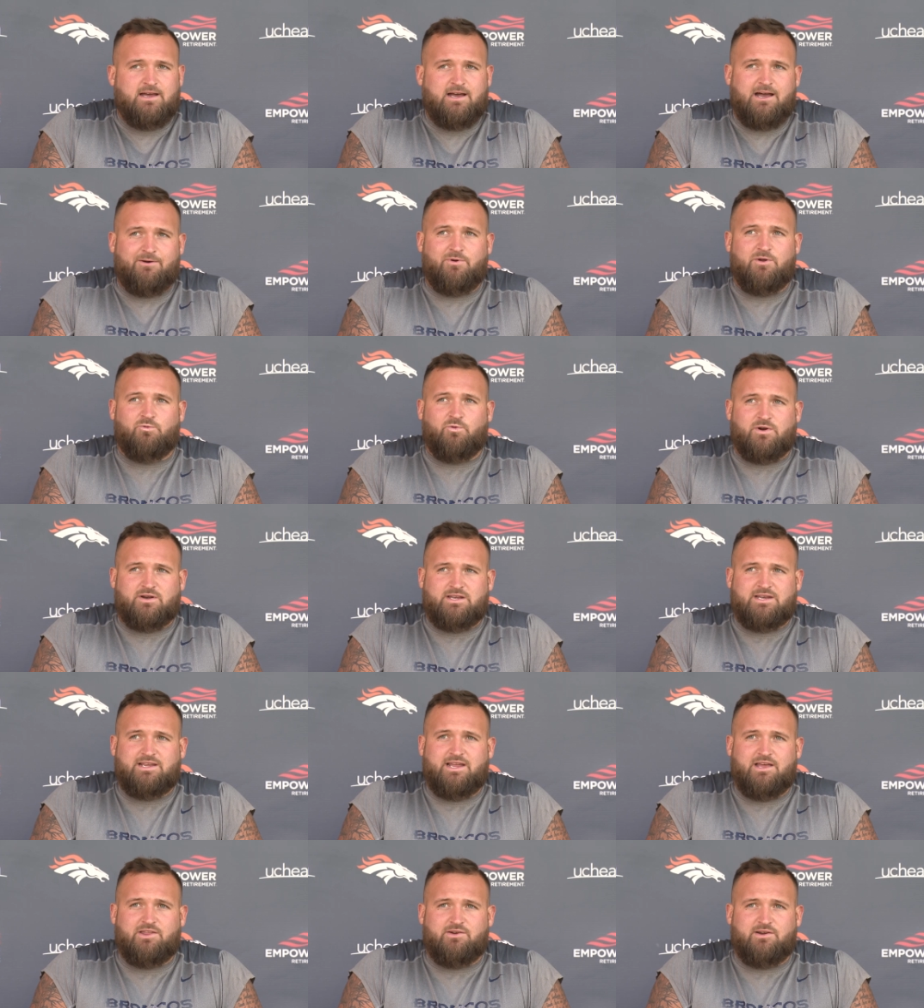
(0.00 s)
And we worked
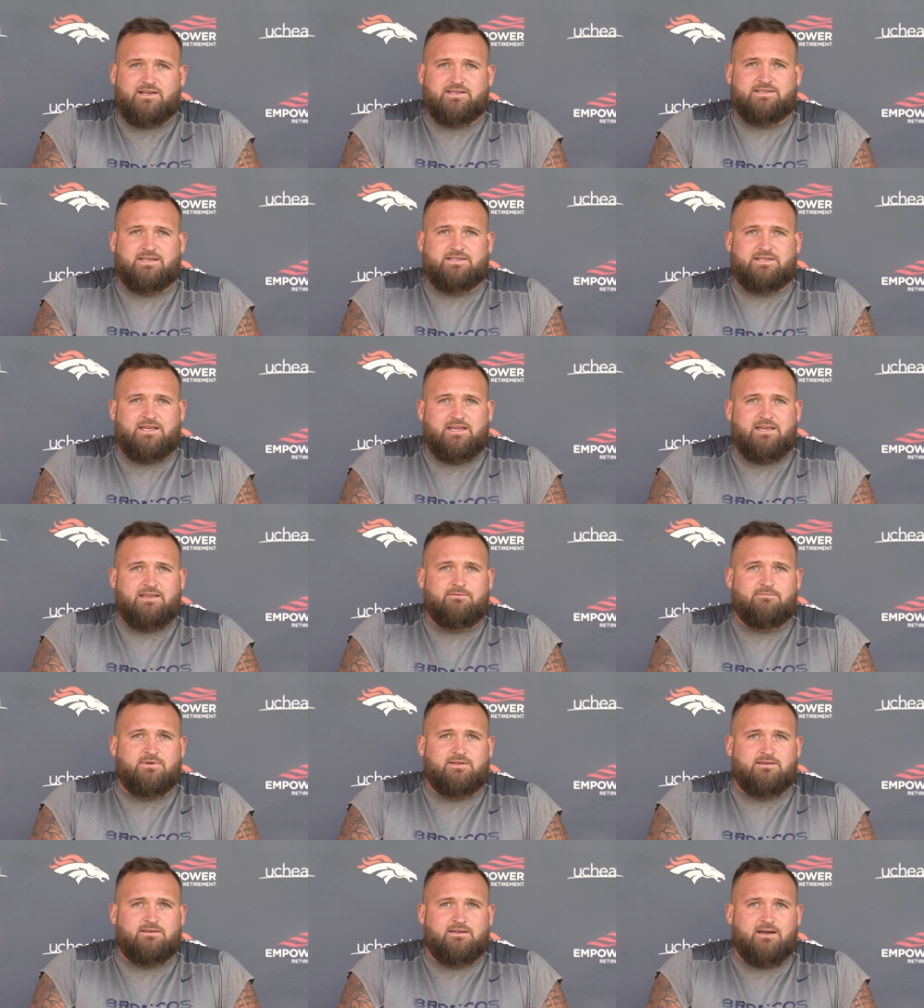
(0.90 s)
together as a
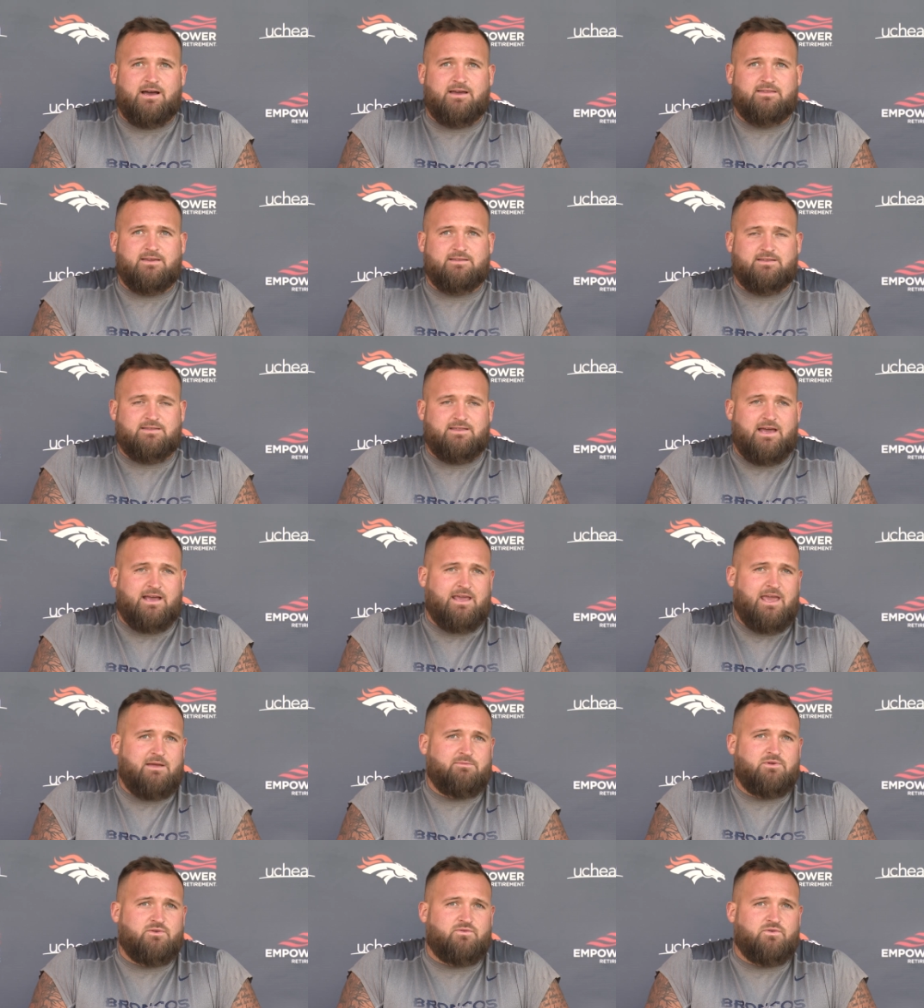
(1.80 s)
team, and I think that that
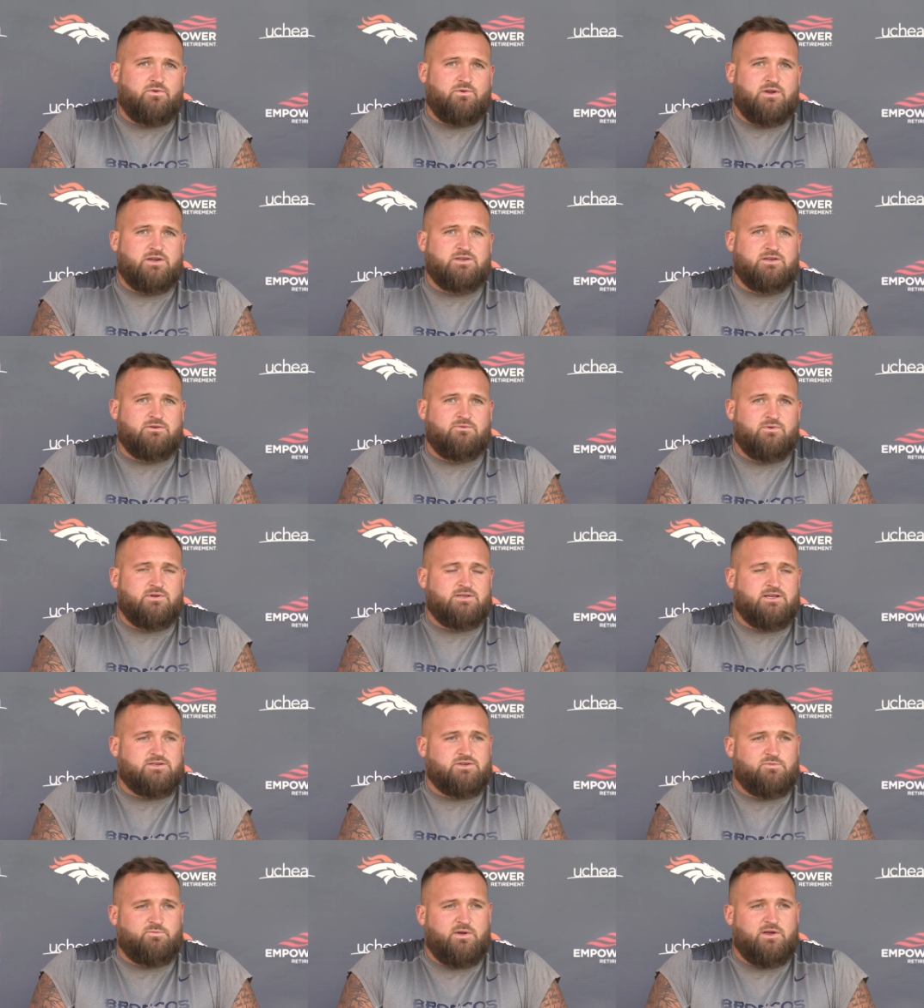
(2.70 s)
came to fruition with
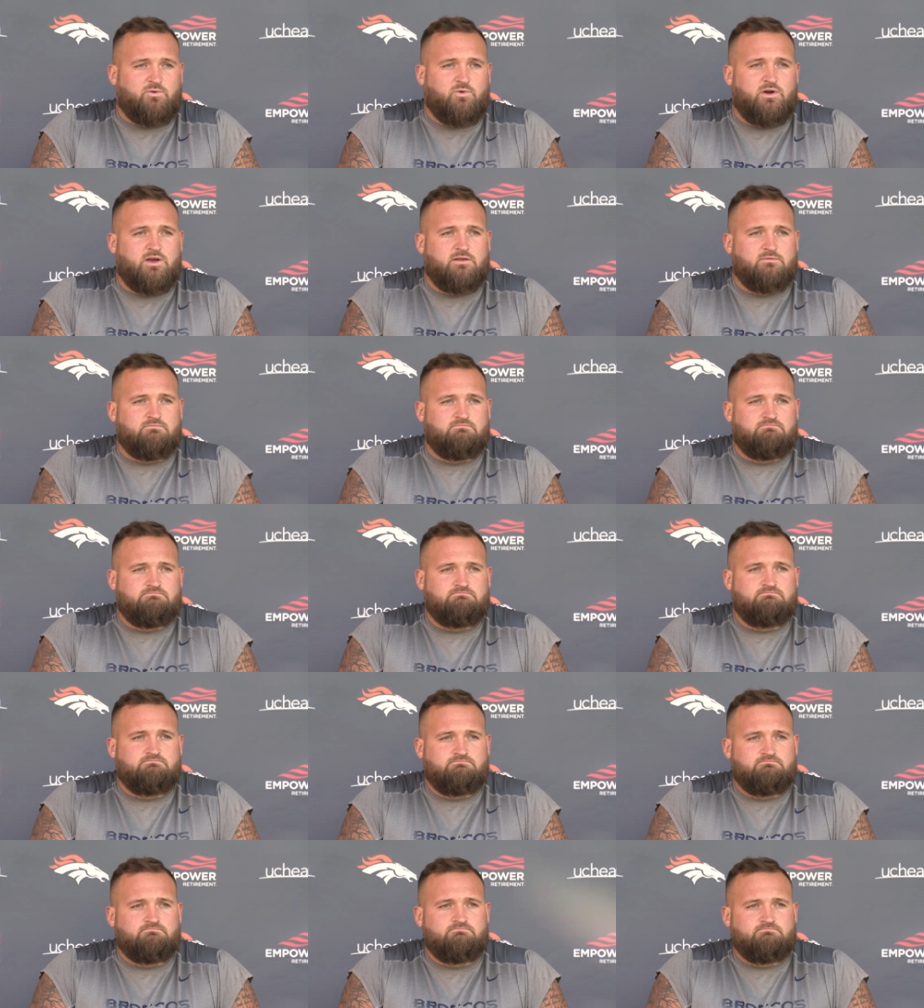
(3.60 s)
such a big win. You
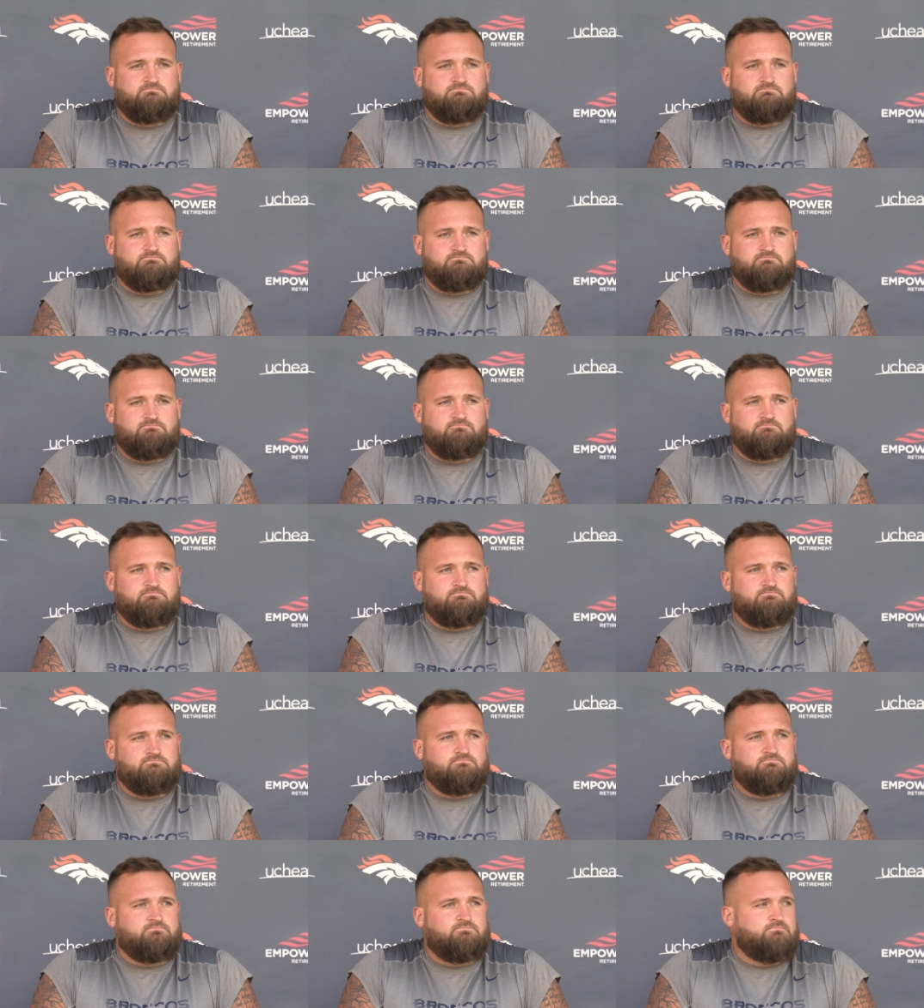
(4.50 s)
saw that yesterday. You
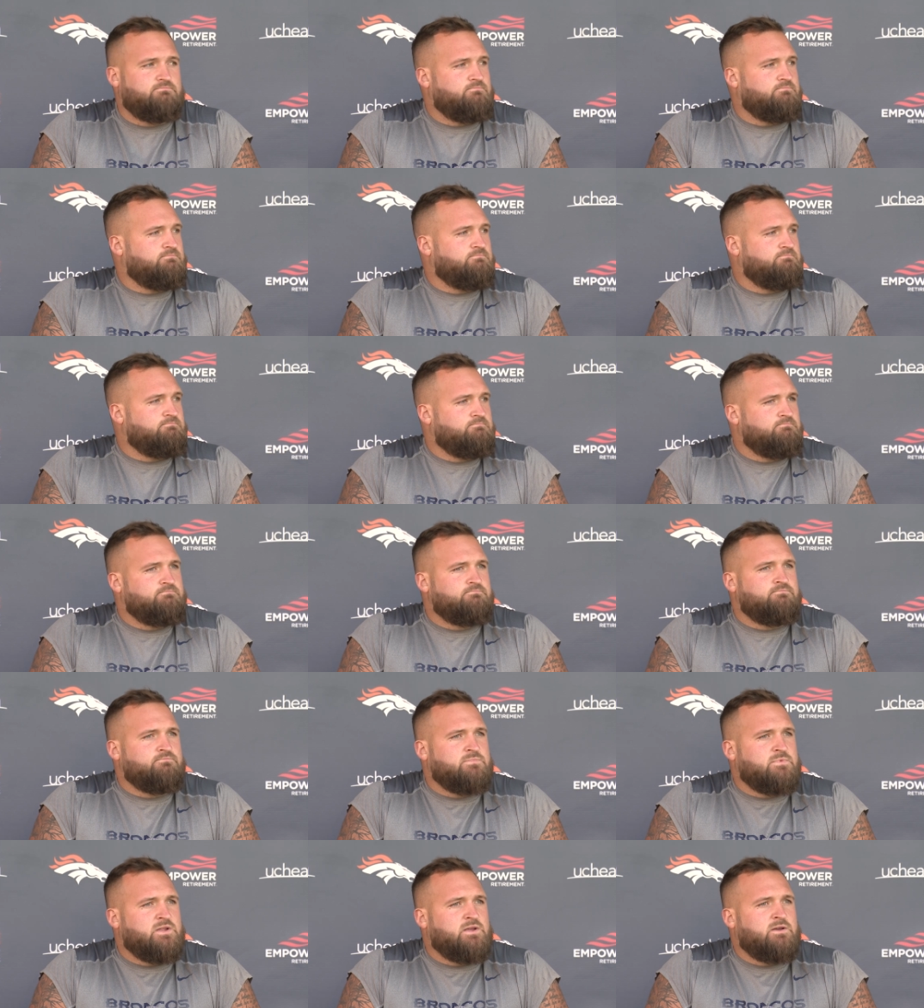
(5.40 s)
you guys are like
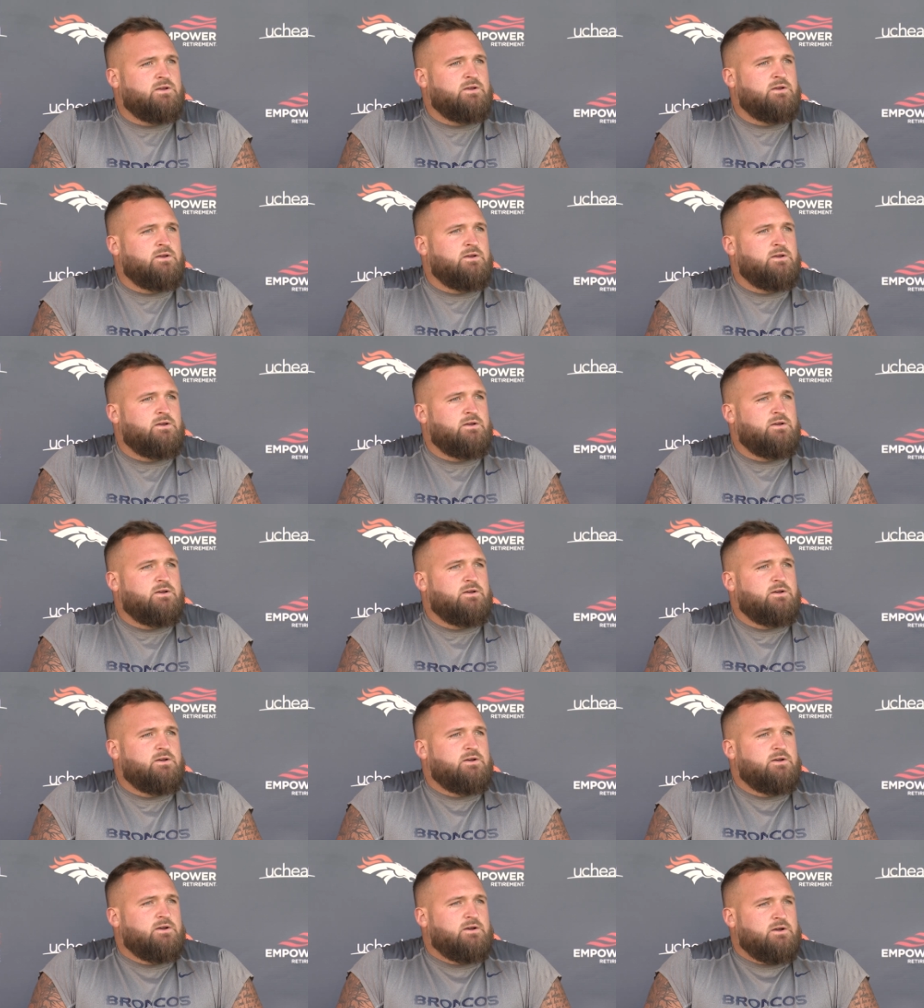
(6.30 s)
a stone.
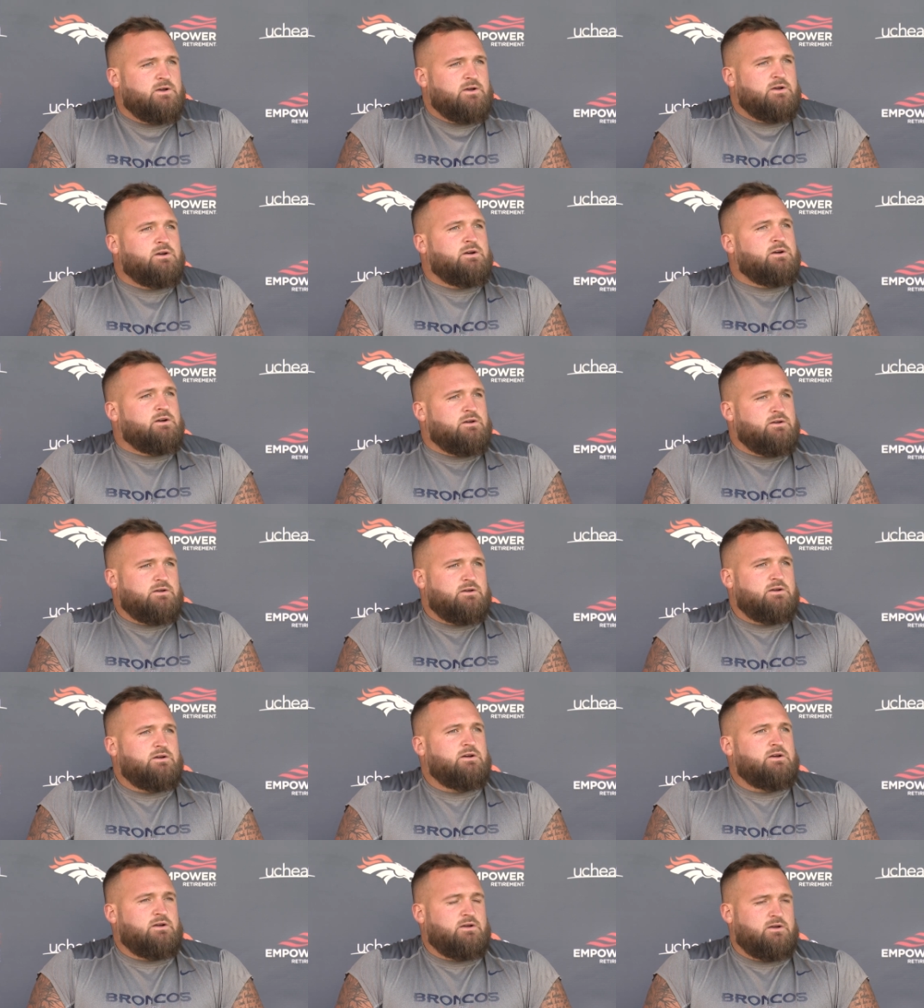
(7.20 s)
When you get going, you're
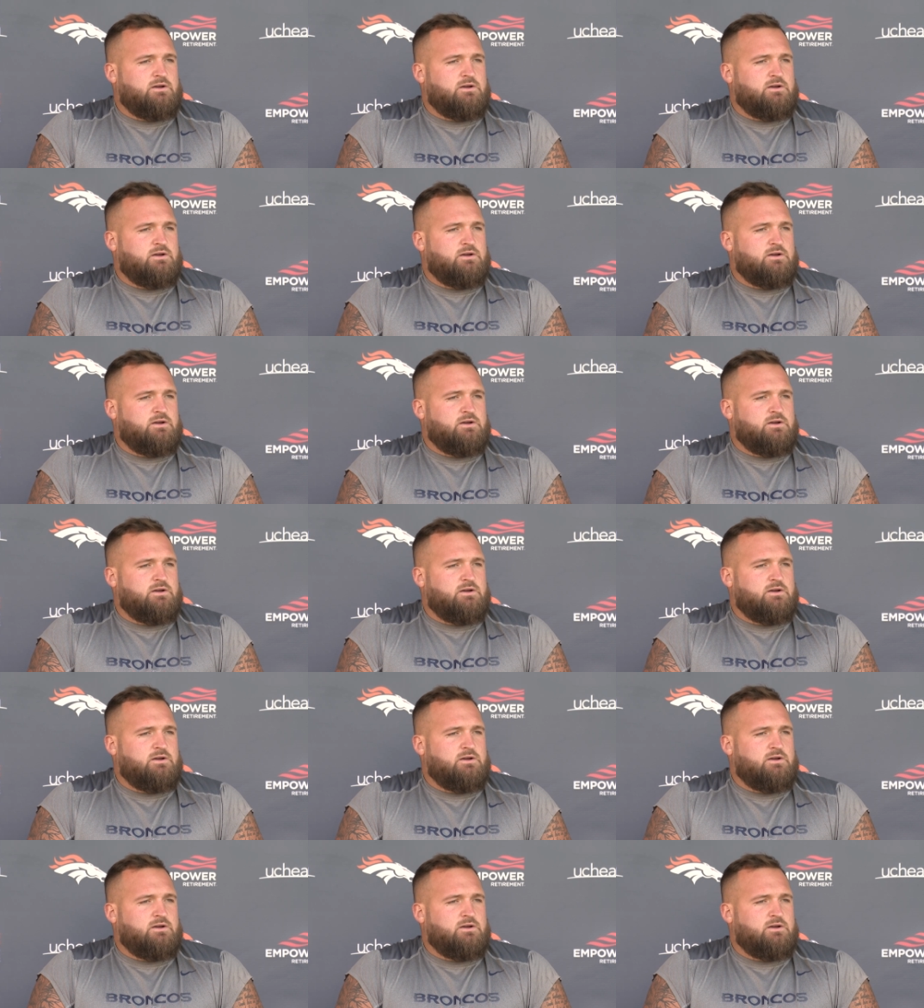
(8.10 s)
going.